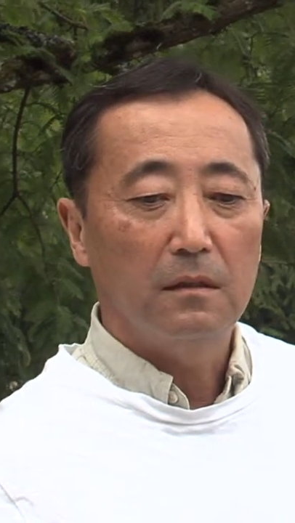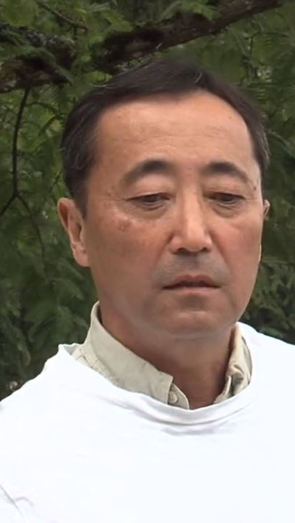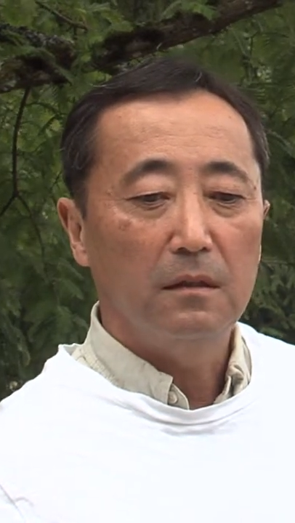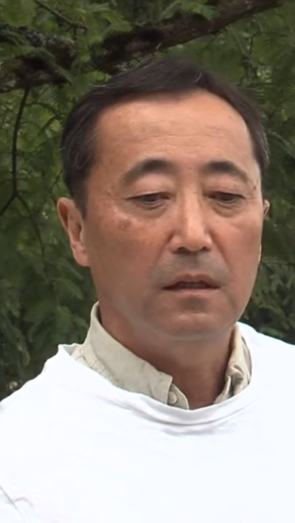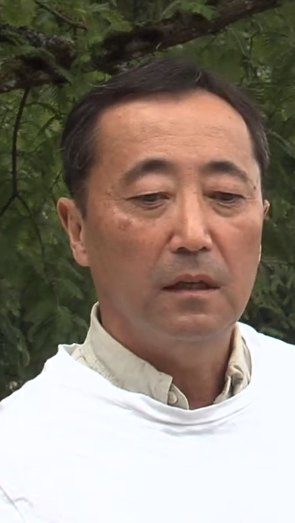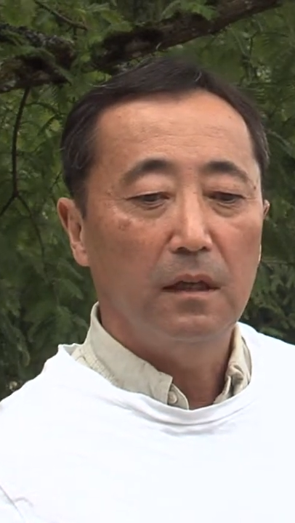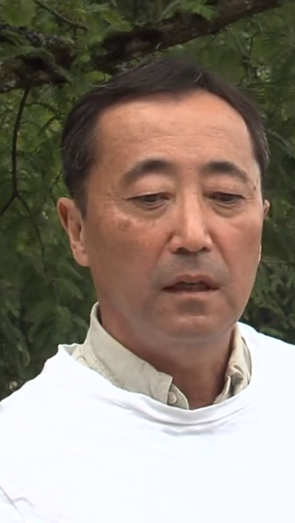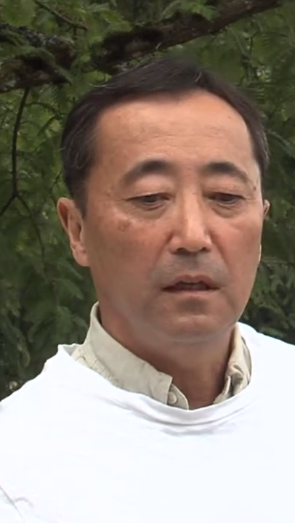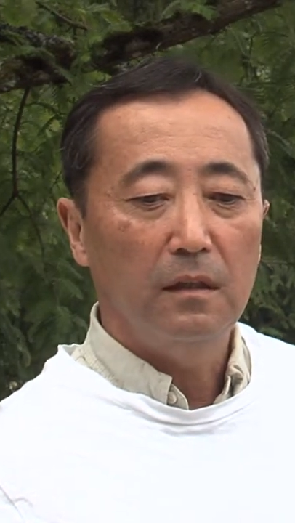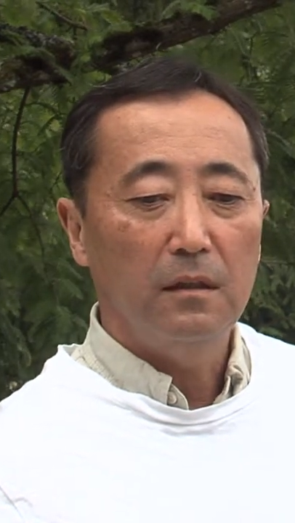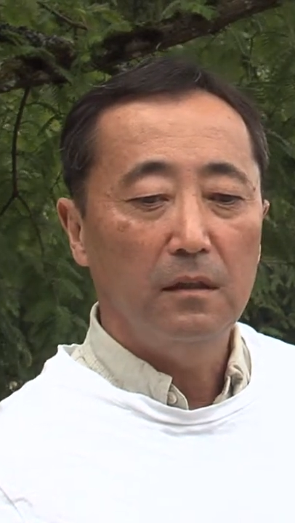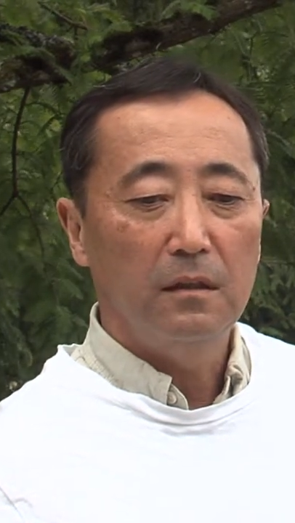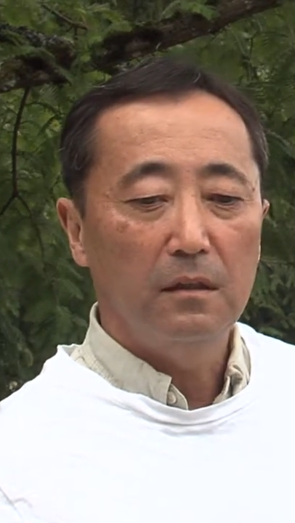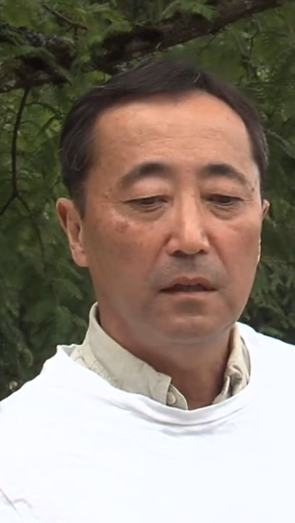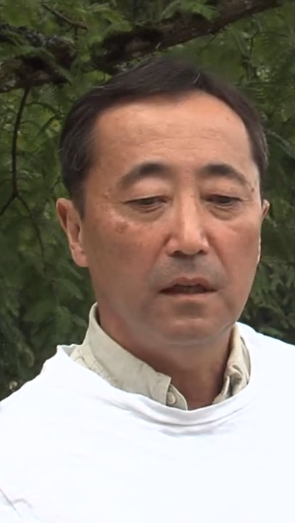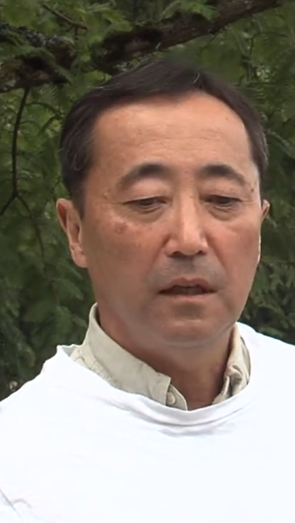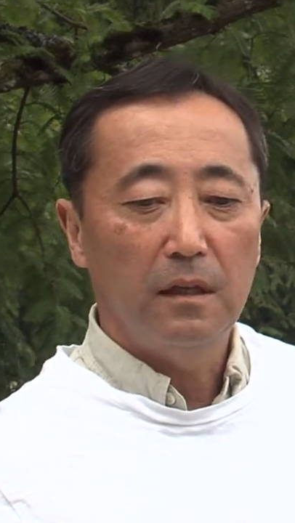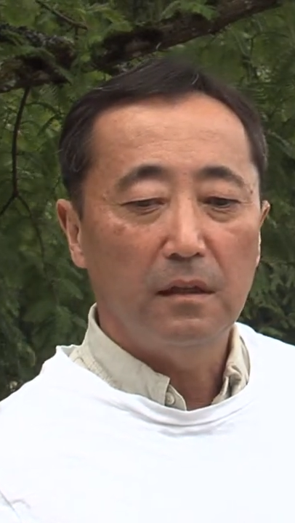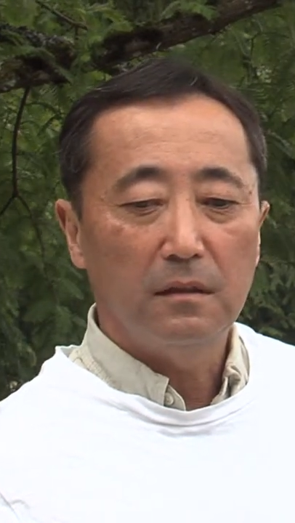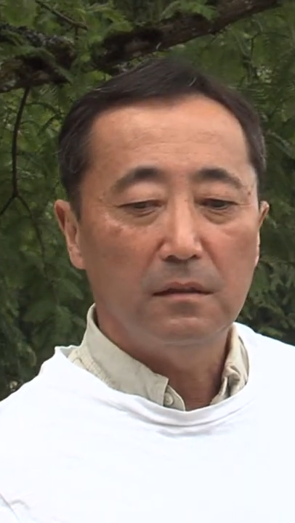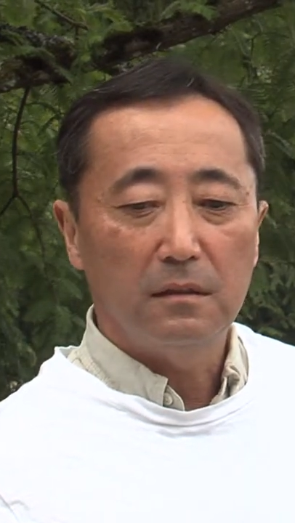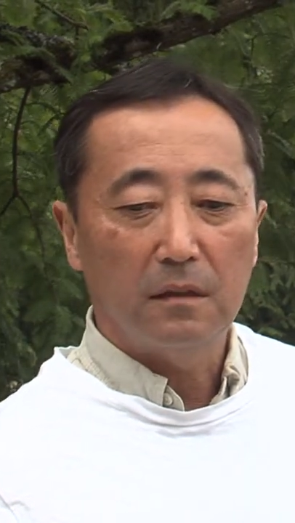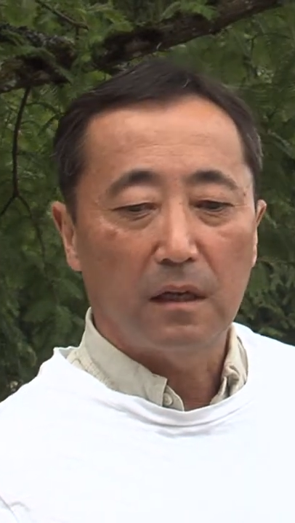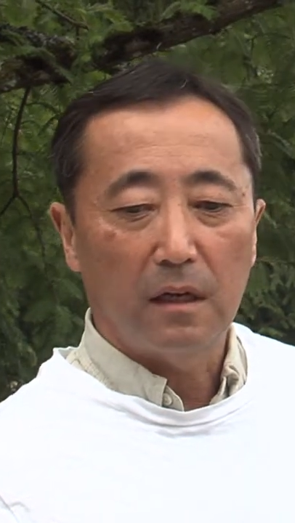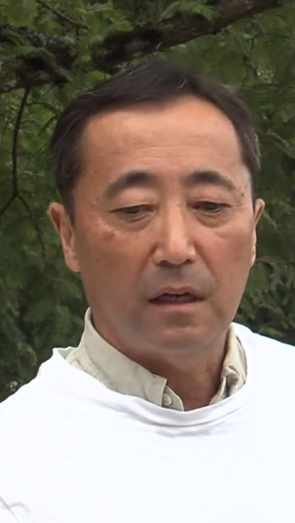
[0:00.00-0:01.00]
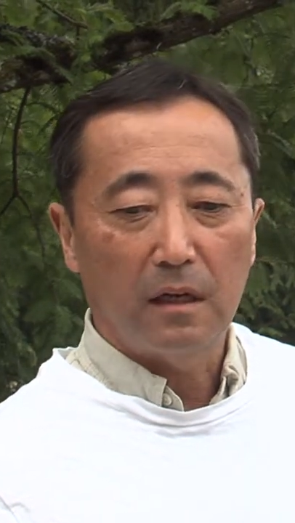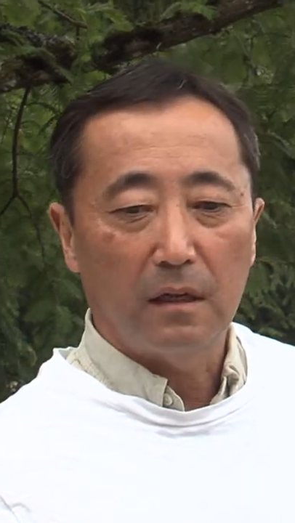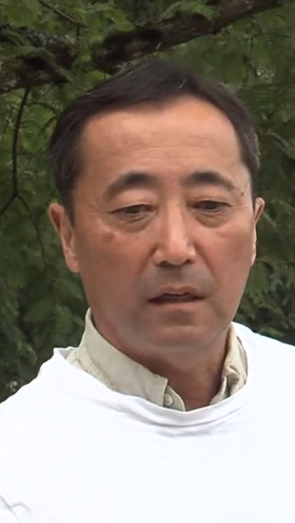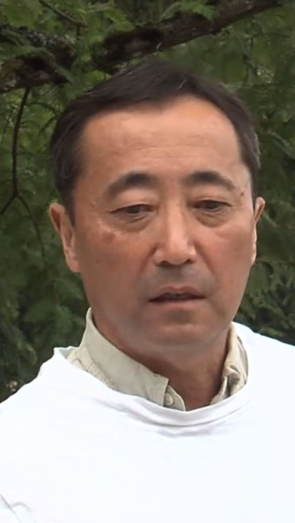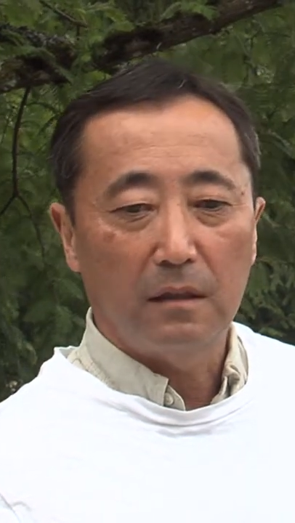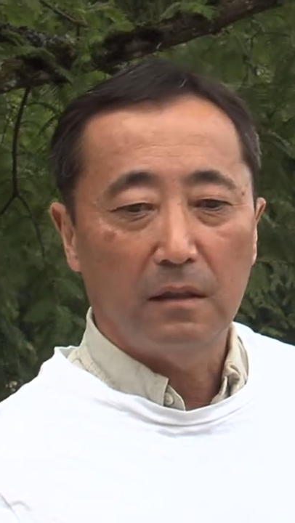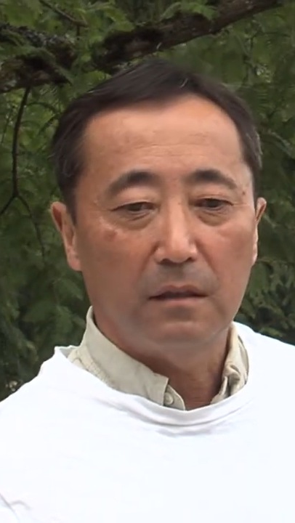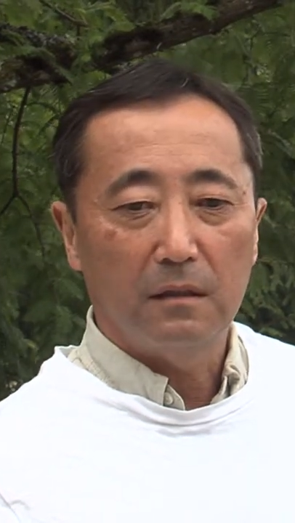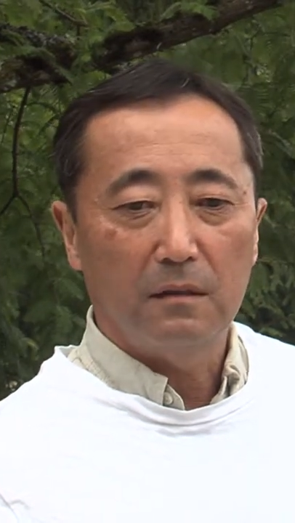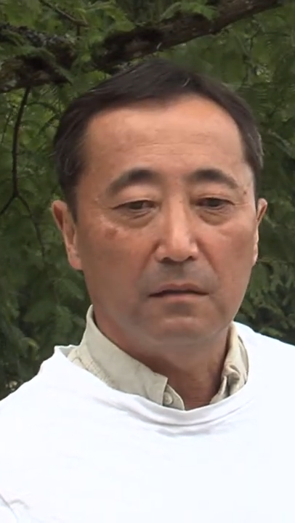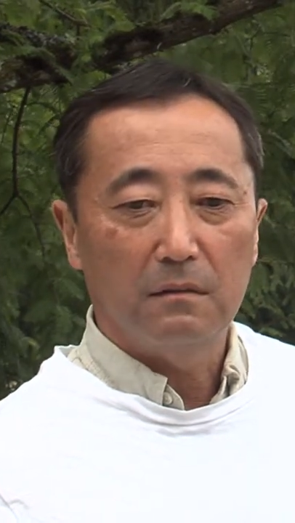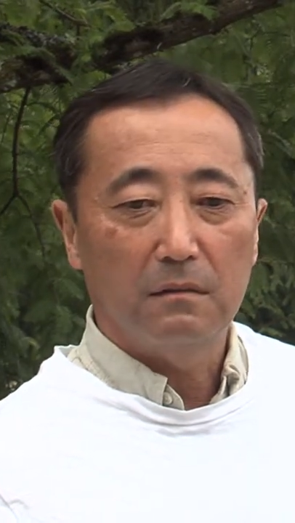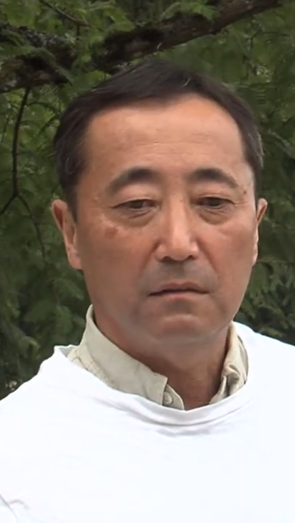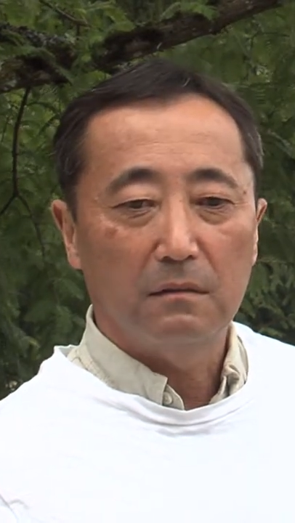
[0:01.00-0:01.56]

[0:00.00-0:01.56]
in the later days, I